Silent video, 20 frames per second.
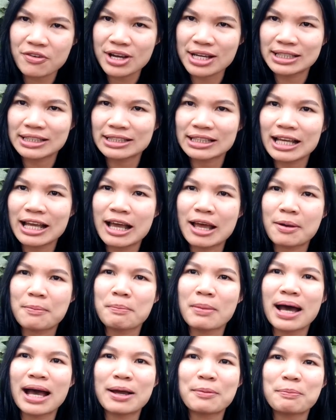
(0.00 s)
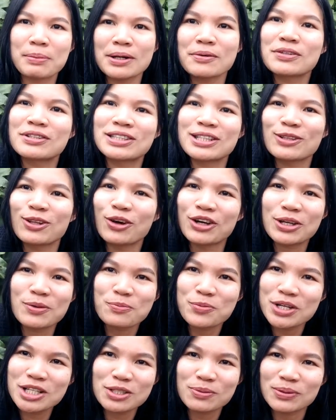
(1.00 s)
friends and my parents-in-law in
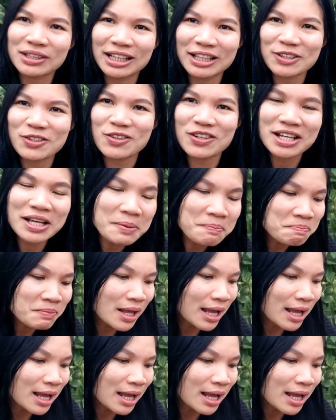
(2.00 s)
Brisbane actually.